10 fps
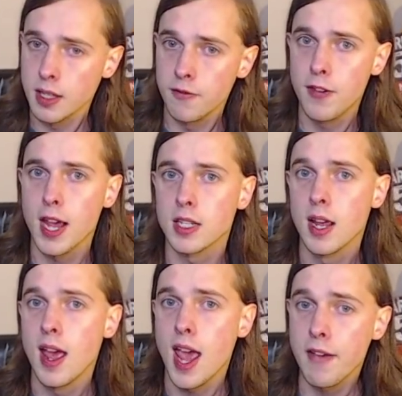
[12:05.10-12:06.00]
In fact,
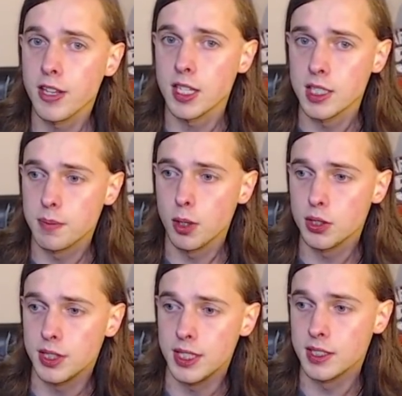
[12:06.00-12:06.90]
having
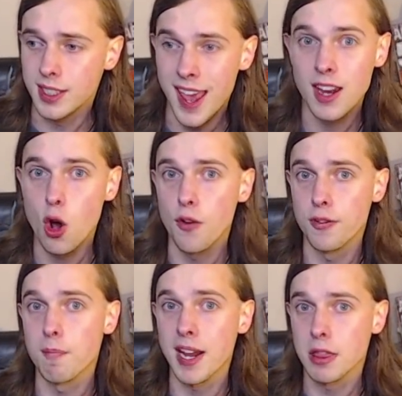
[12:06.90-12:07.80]
conspiracies can
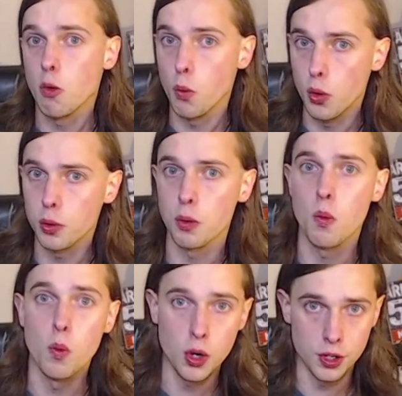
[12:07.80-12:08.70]
often make the
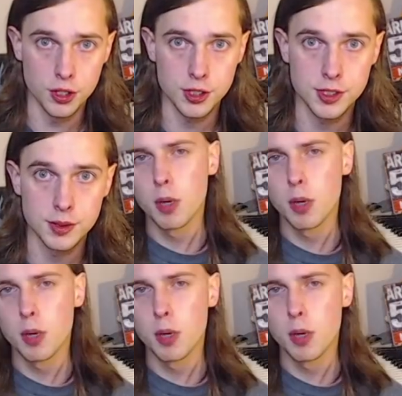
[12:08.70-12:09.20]
world worse.